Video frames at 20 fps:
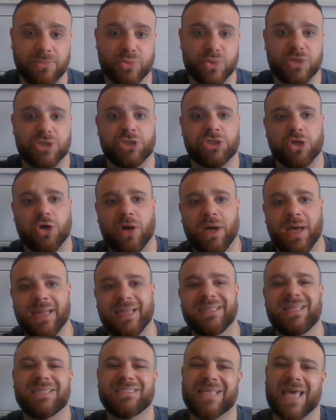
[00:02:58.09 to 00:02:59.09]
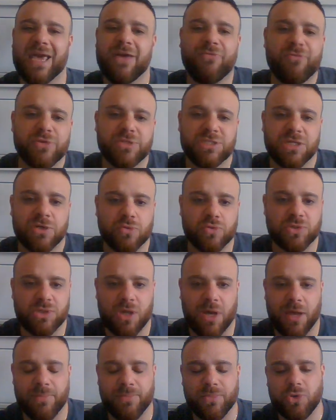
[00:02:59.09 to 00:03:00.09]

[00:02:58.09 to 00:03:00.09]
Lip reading: with a shot. And he does that every single time.